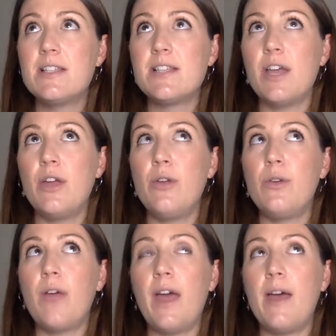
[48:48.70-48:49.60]

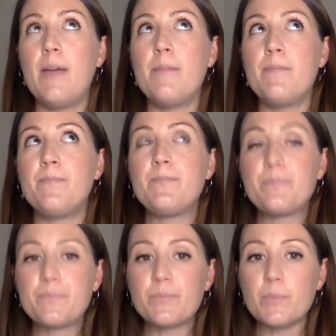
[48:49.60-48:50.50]
So um,
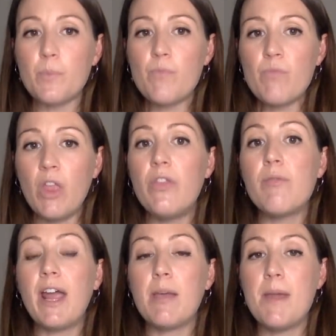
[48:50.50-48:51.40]

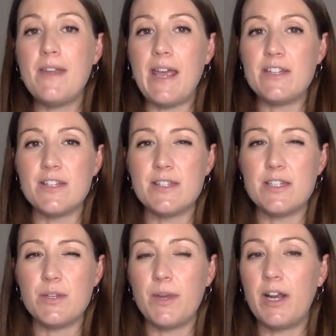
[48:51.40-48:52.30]
the recommendations
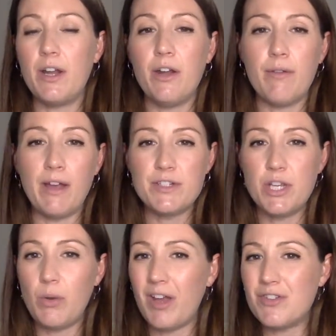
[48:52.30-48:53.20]
are to include around
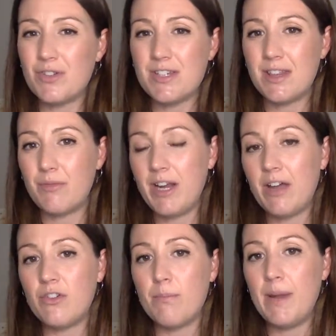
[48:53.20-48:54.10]
200 to
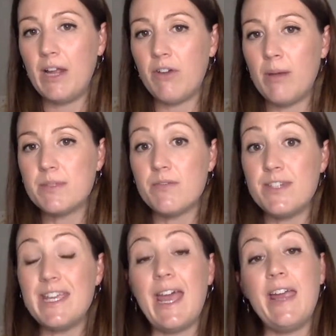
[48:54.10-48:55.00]
300 milligrams
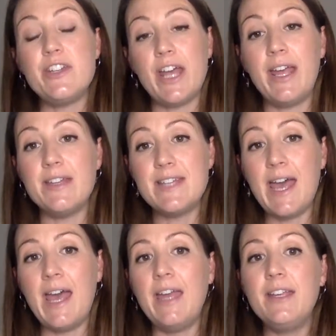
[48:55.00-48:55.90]
of DHA a
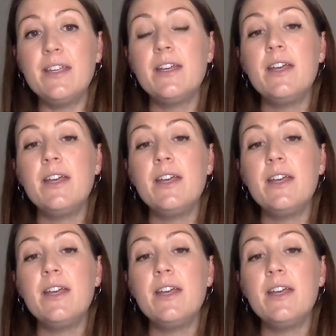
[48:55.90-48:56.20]
day